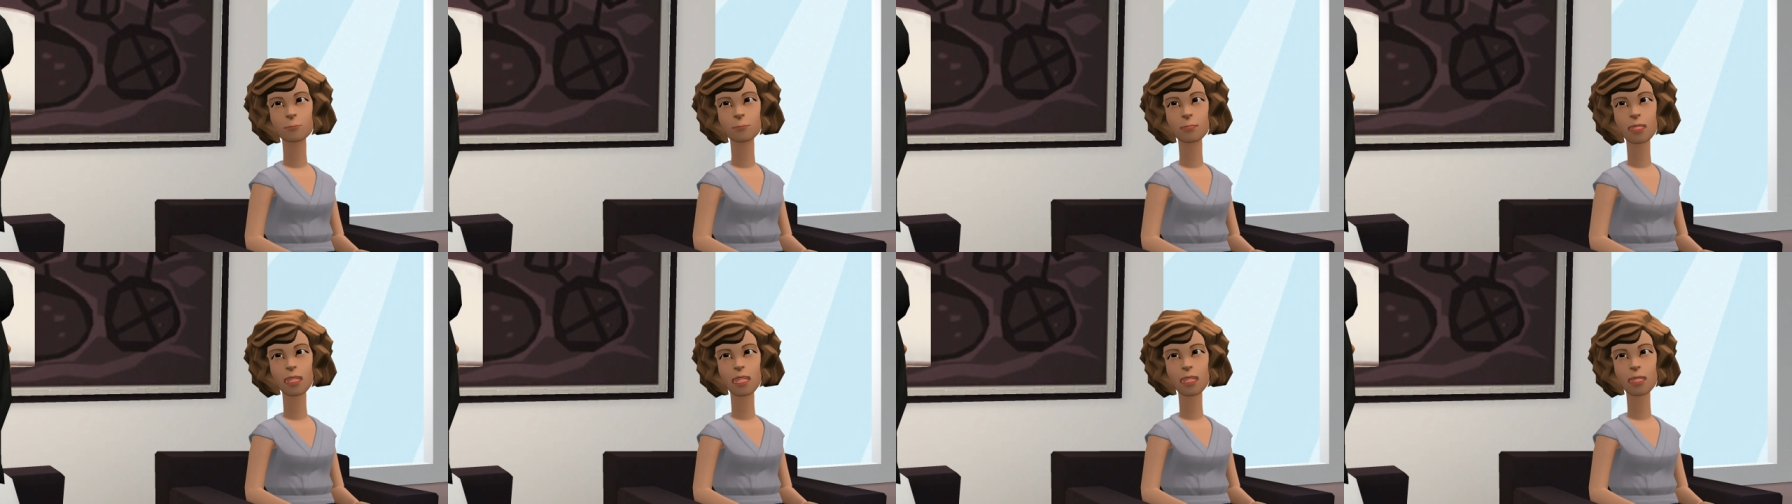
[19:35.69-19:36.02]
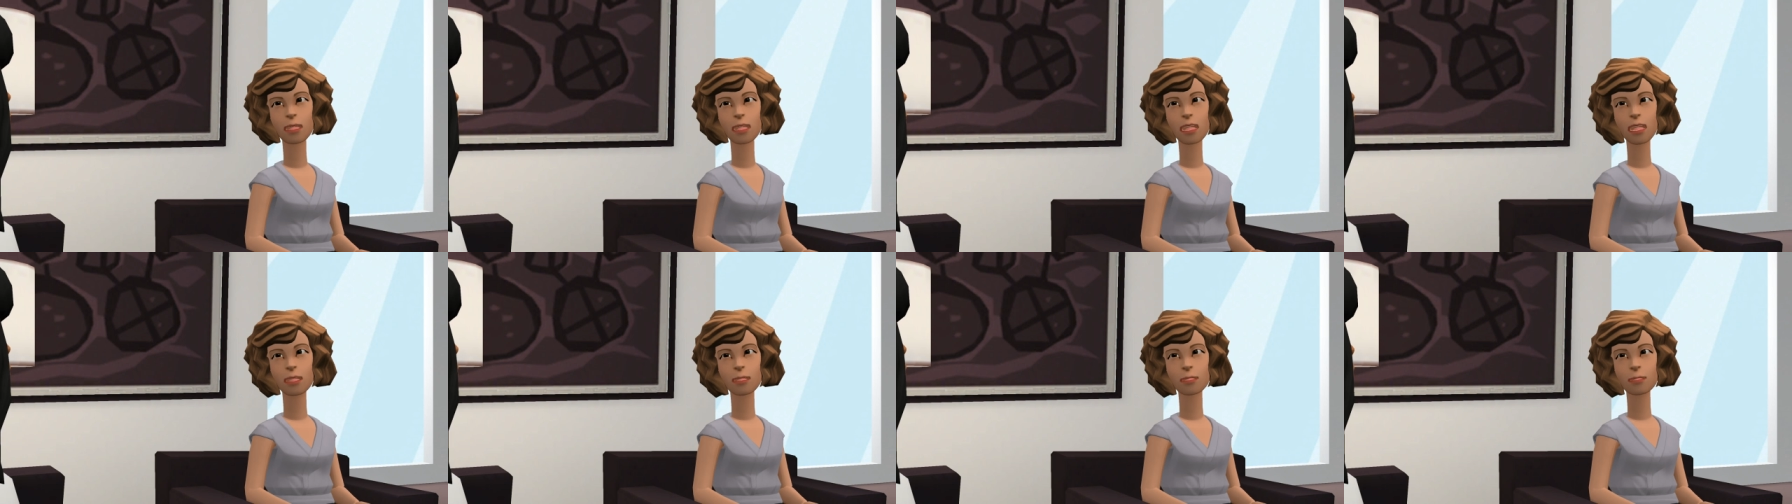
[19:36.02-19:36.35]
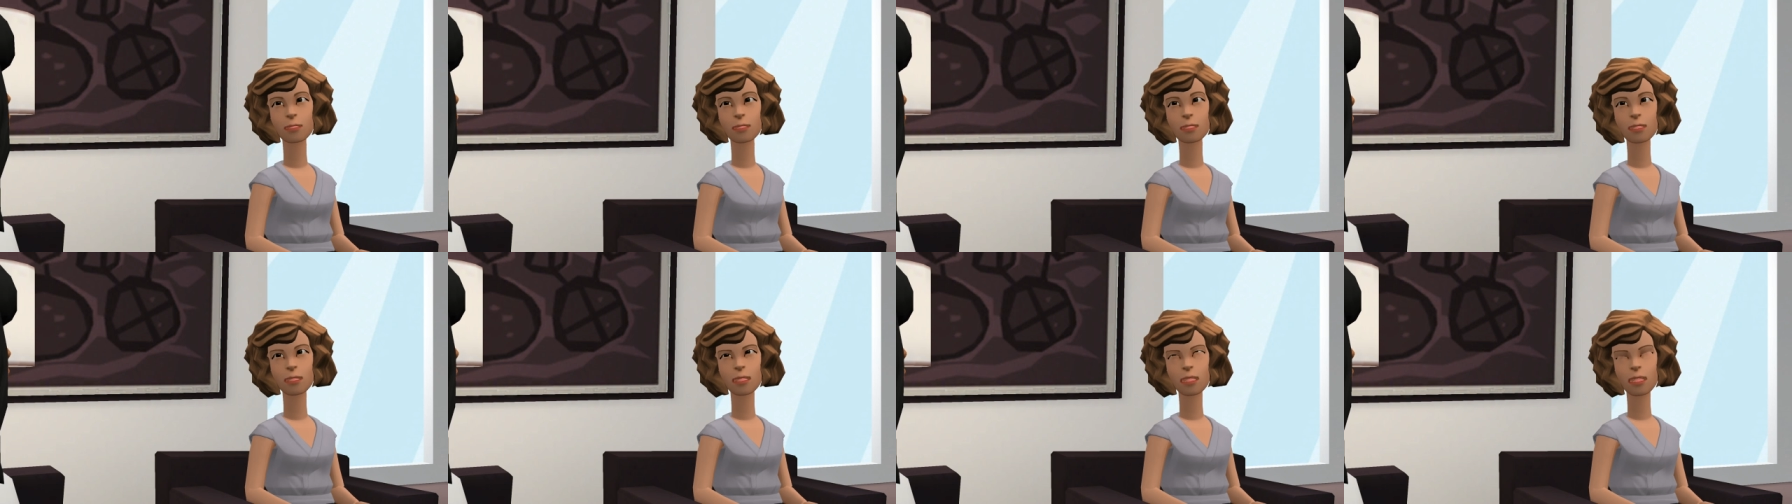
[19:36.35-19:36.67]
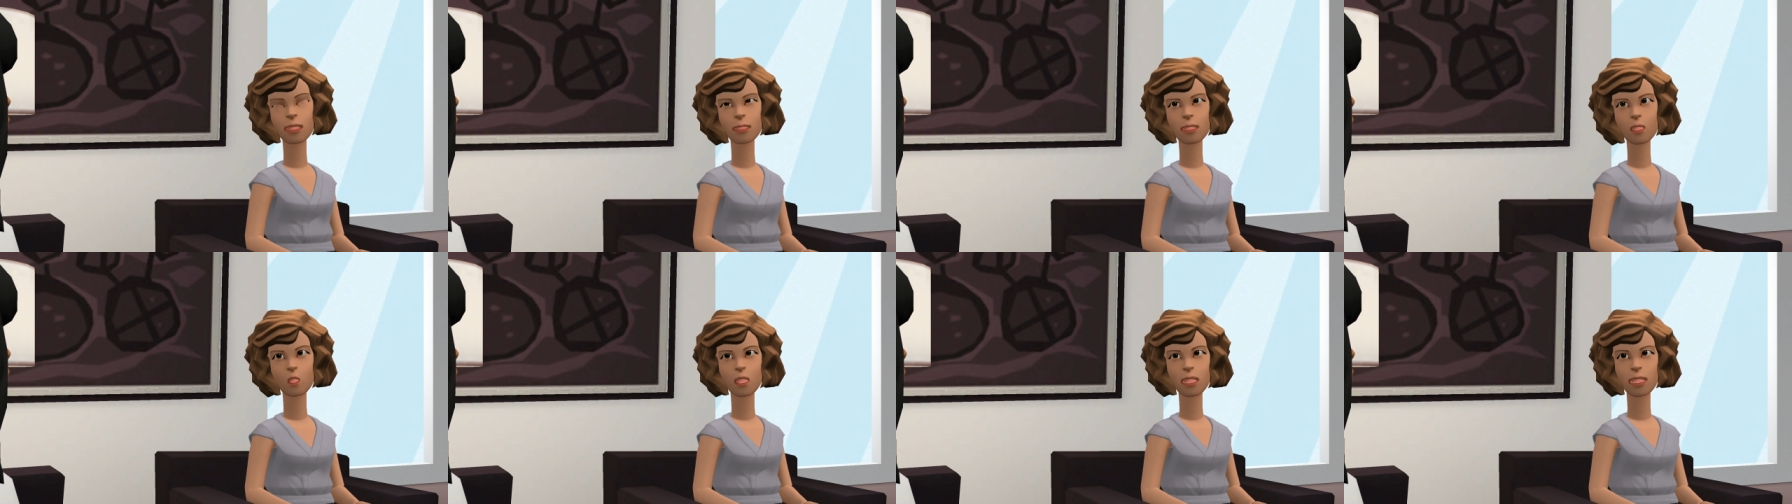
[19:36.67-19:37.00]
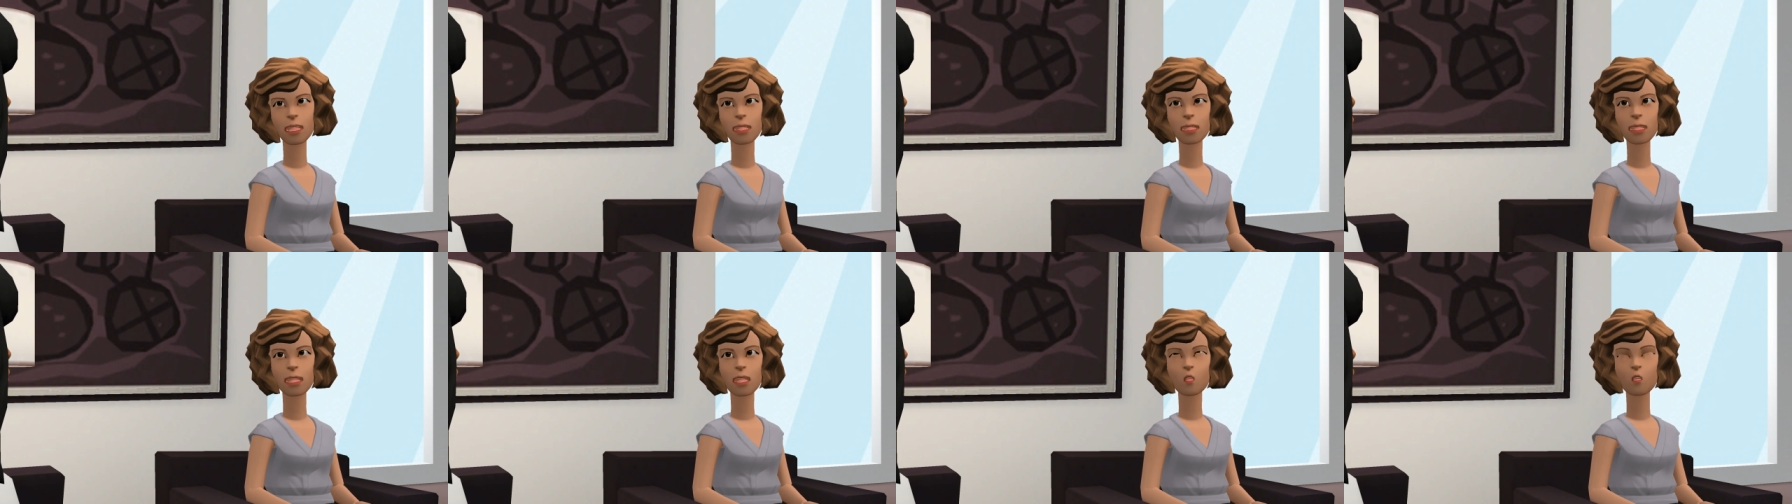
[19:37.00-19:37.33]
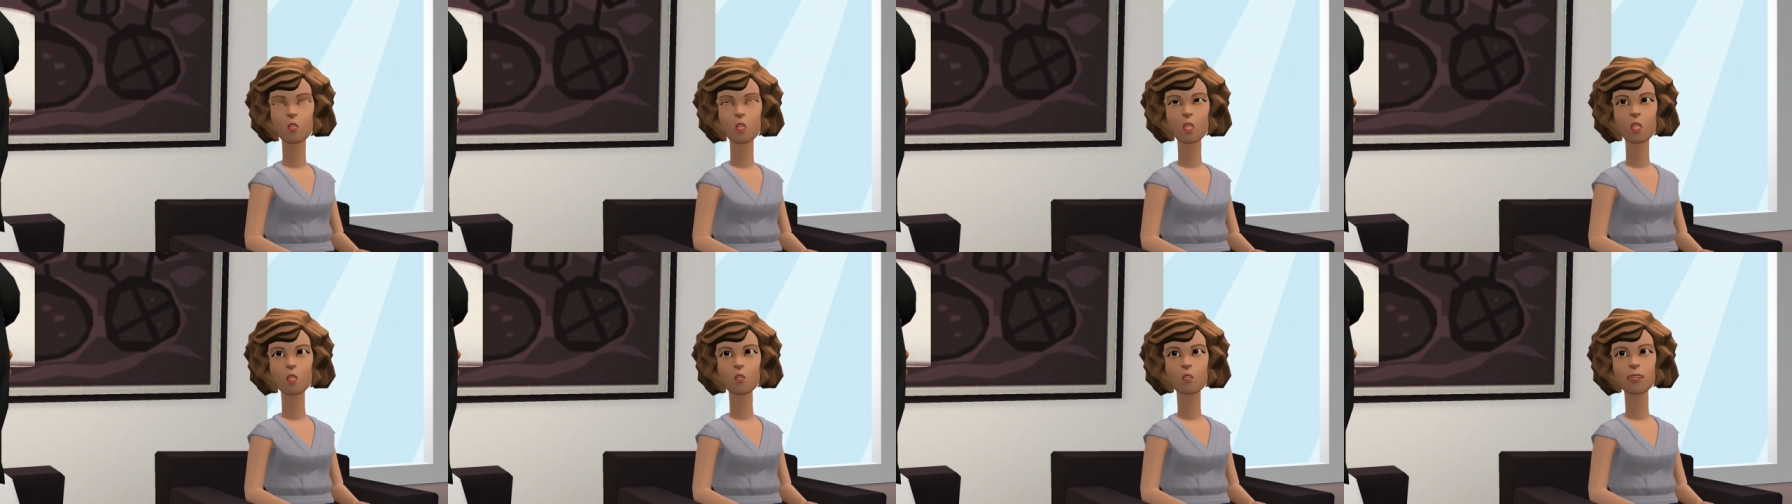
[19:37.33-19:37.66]
genie in the sky just waiting to
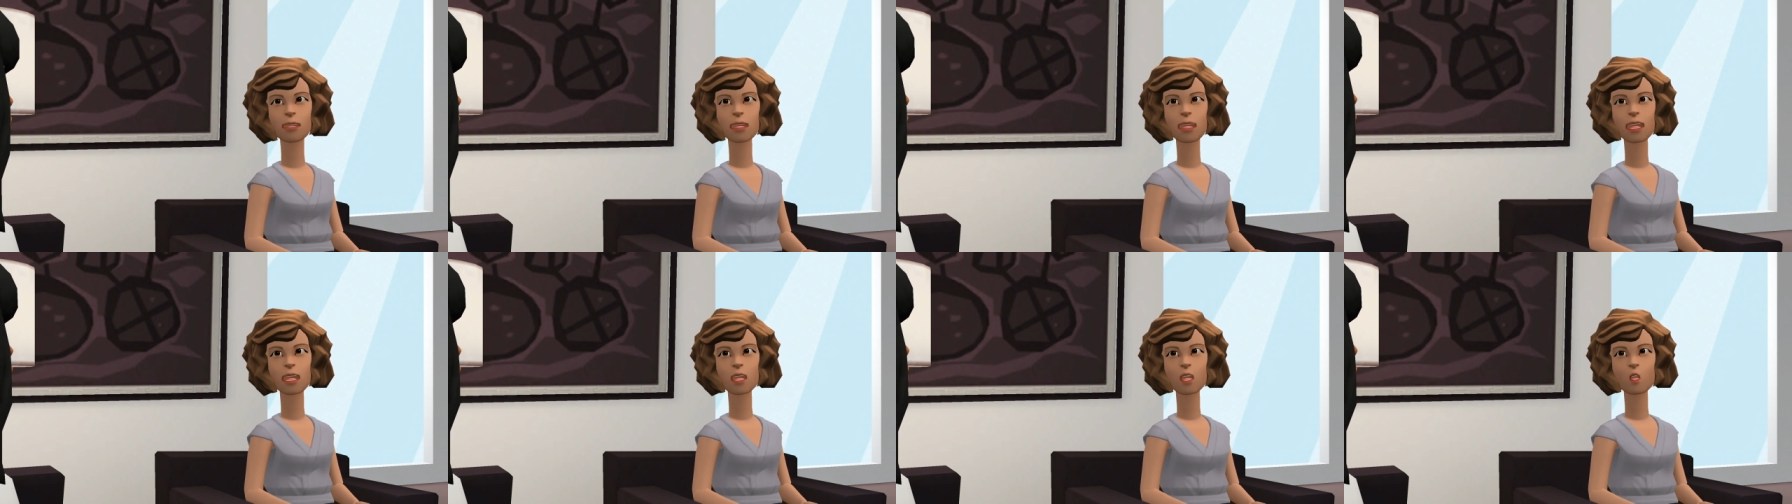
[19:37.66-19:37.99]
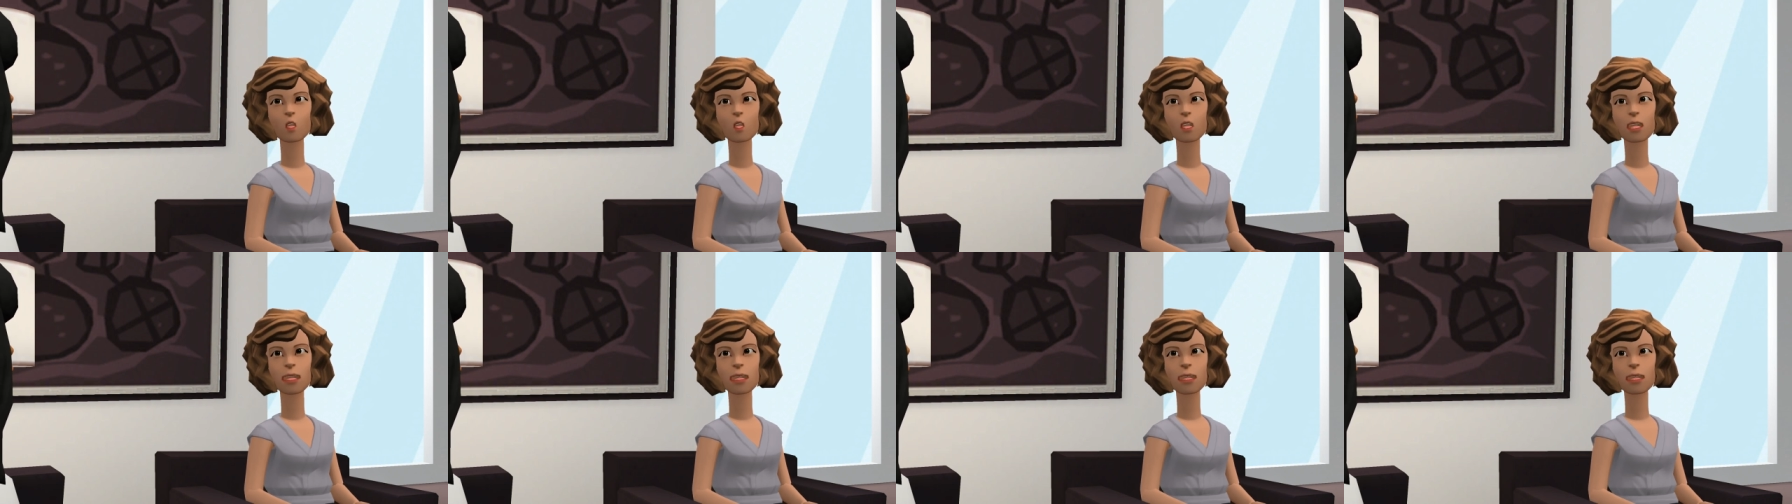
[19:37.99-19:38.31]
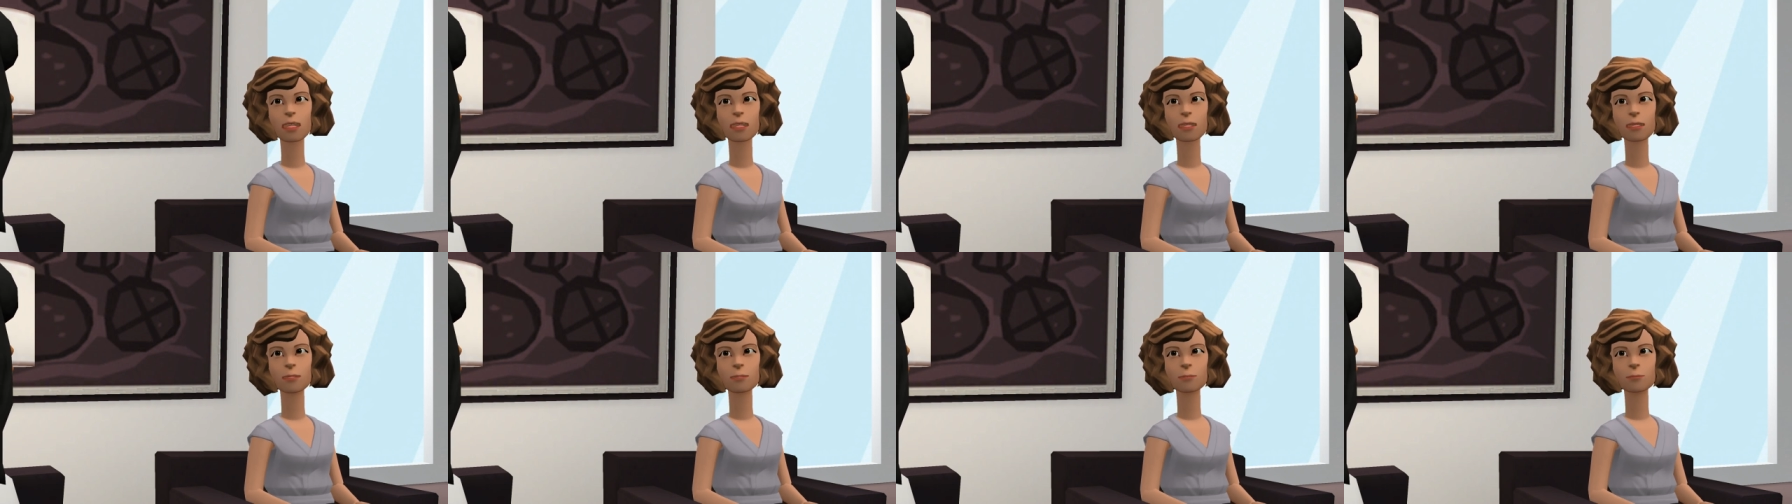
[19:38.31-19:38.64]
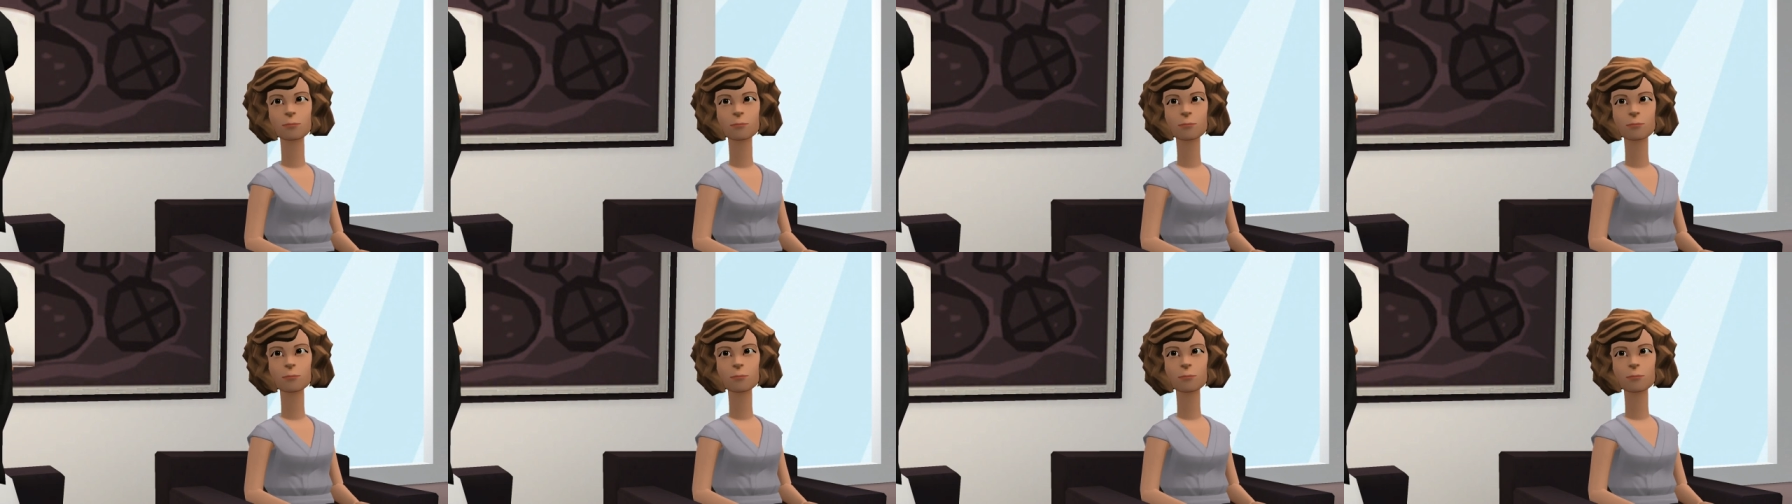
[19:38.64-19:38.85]
fulfill our wishes.